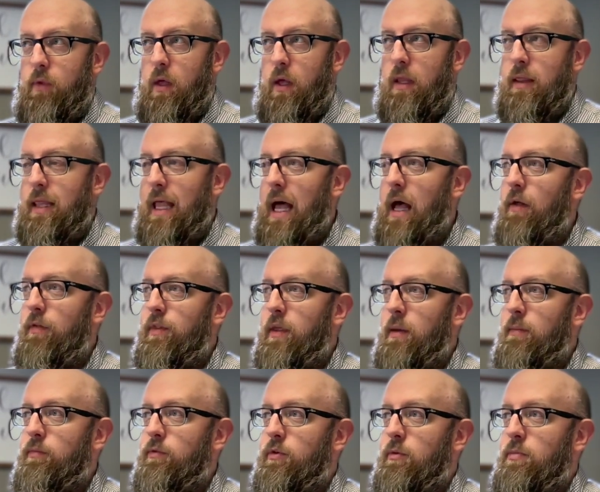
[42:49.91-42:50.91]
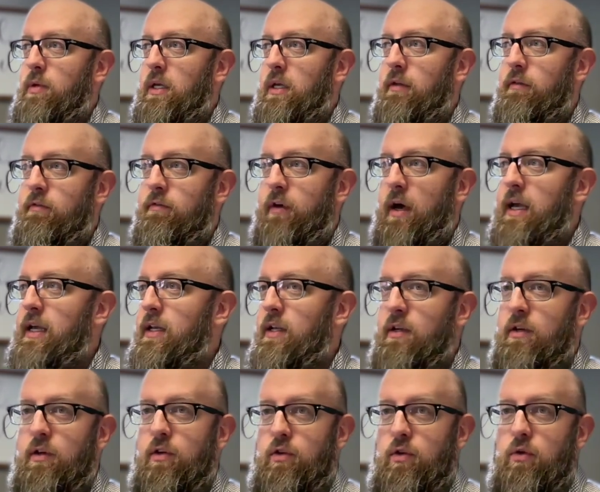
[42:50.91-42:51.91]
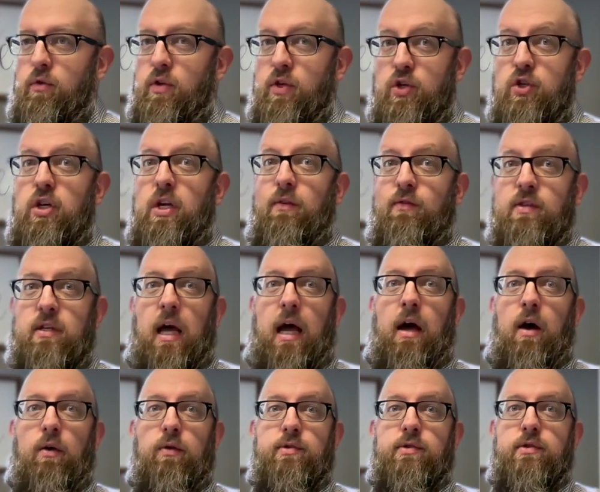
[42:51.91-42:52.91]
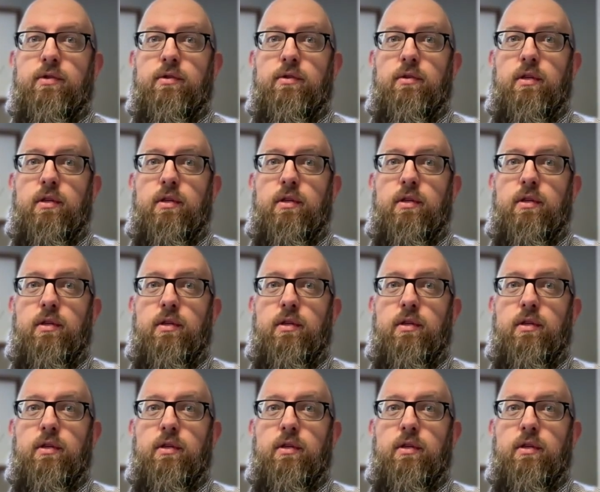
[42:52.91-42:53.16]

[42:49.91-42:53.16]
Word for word: allowed them to be invited to the chief's house.